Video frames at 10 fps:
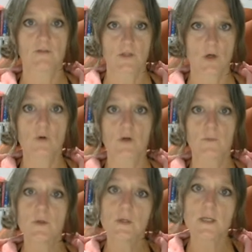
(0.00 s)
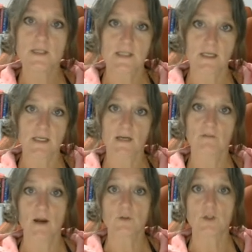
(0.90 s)
There's a whole community
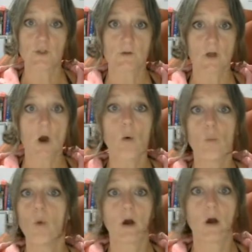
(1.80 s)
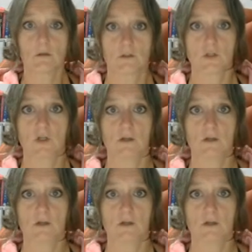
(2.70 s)
around you and a whole world